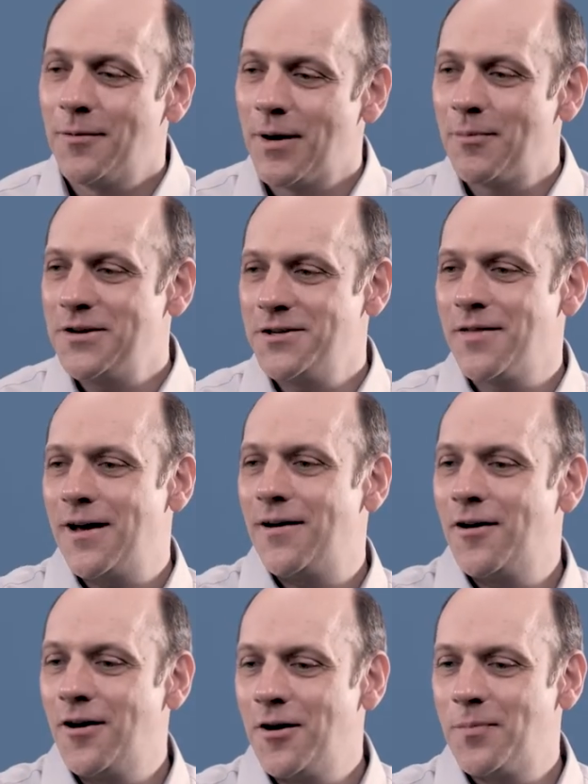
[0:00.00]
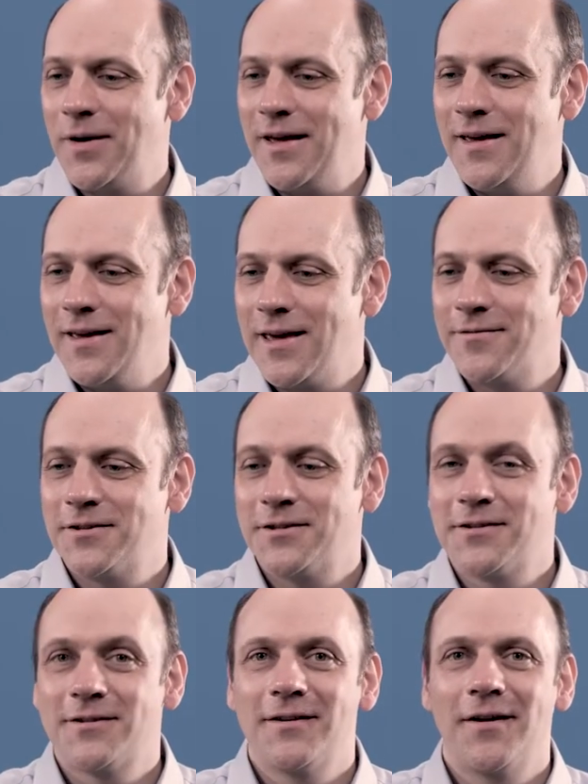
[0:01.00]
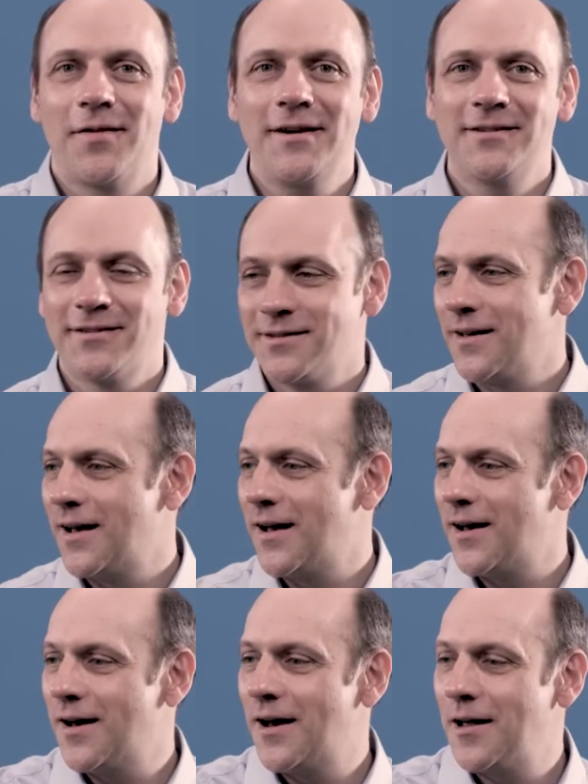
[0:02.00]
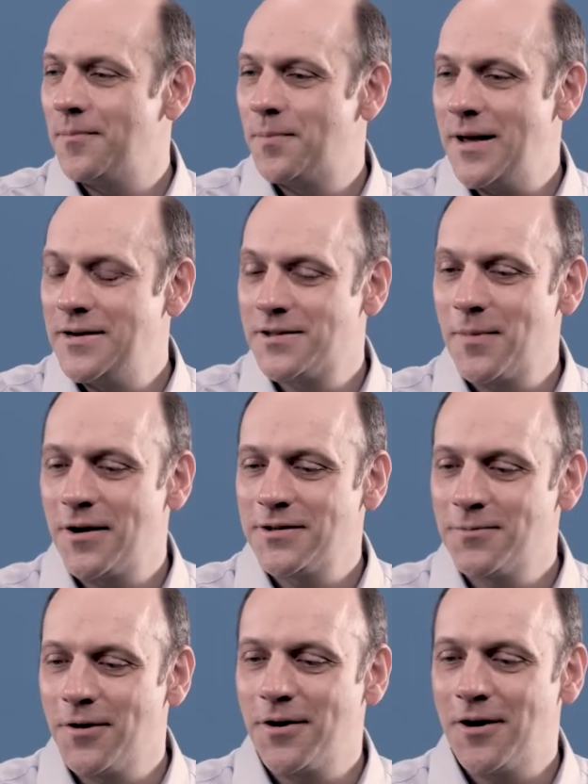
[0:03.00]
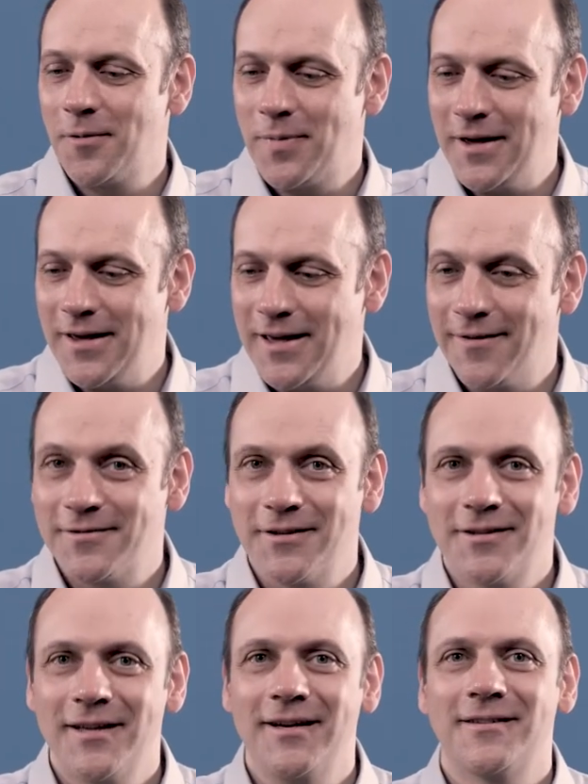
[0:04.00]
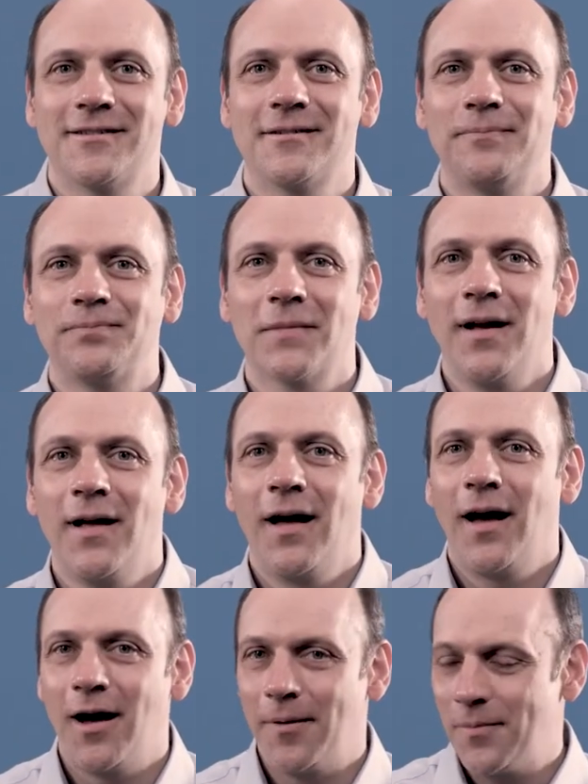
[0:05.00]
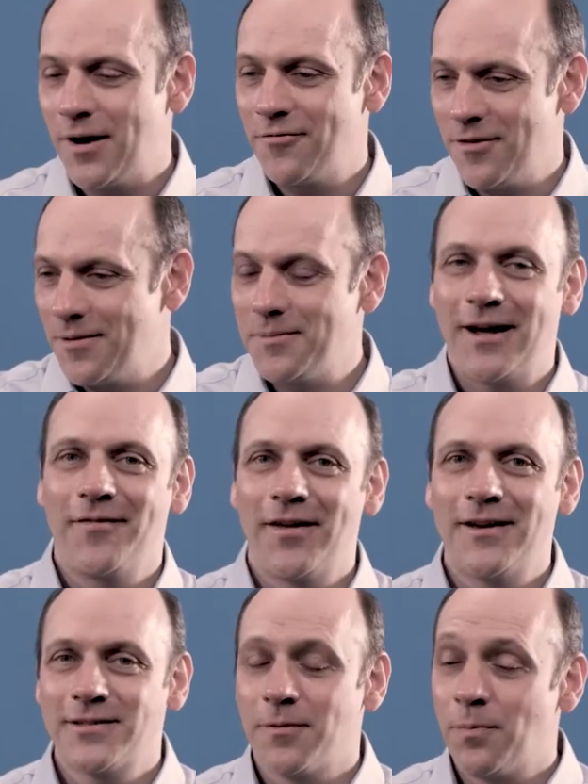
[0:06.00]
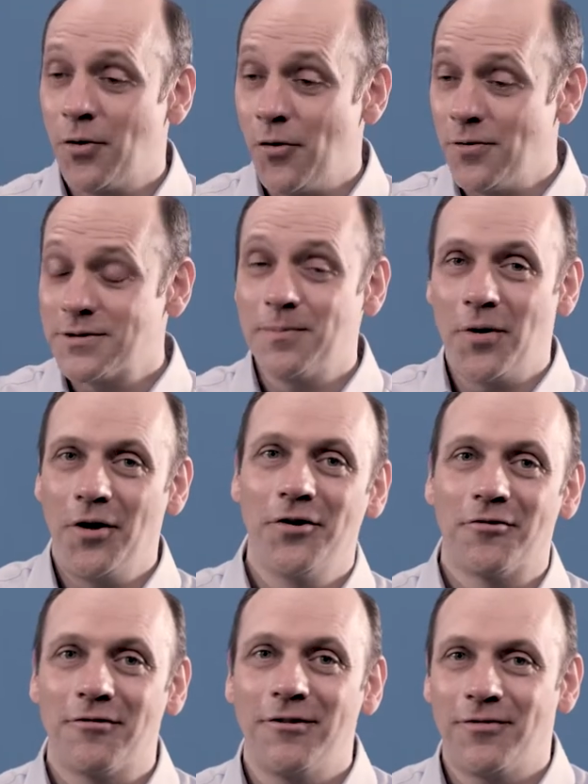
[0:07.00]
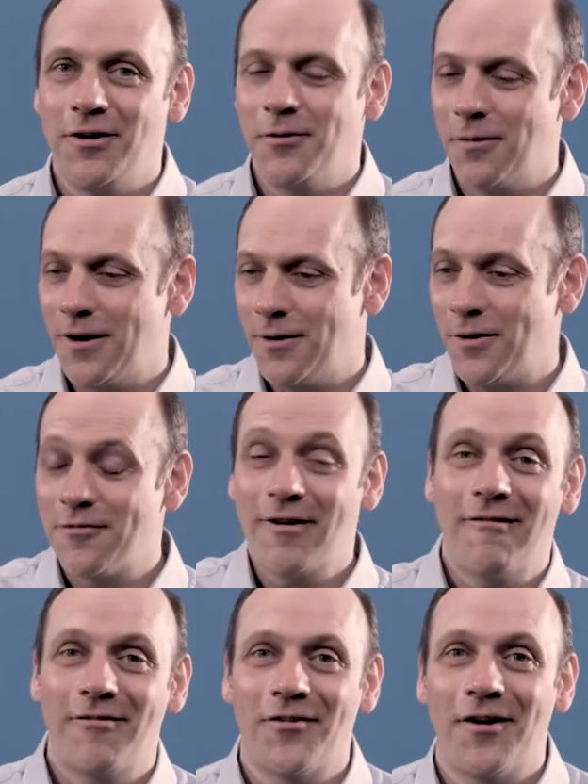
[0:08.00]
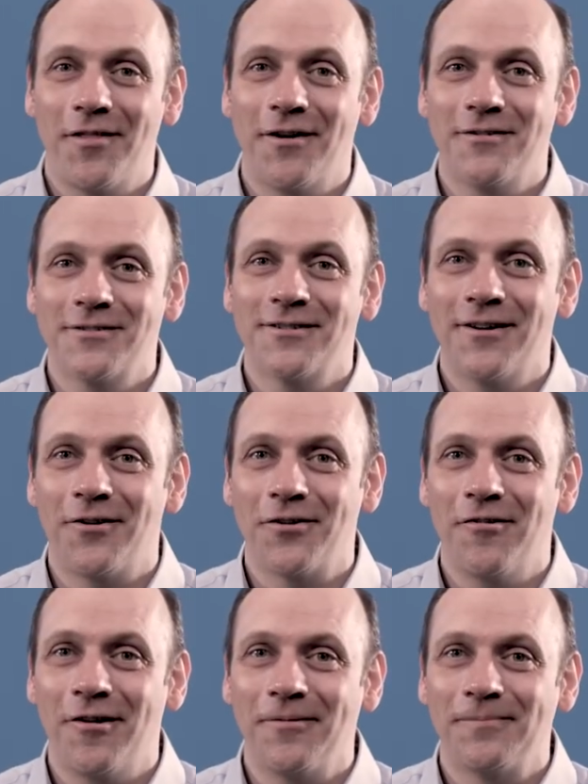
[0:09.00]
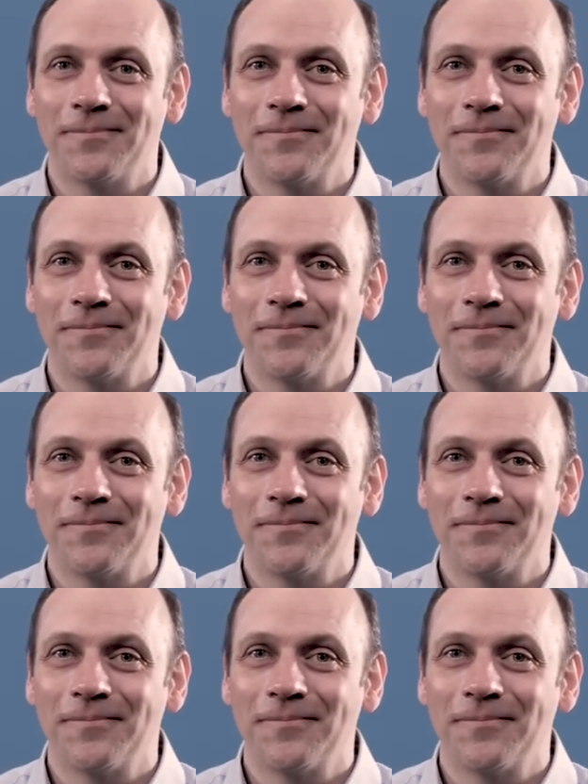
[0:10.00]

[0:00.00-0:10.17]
And when we do that, rb gives us this, and b to the minus 1, rb gives us this. I've written them down there, so pause and ponder if you want to verify those on your own.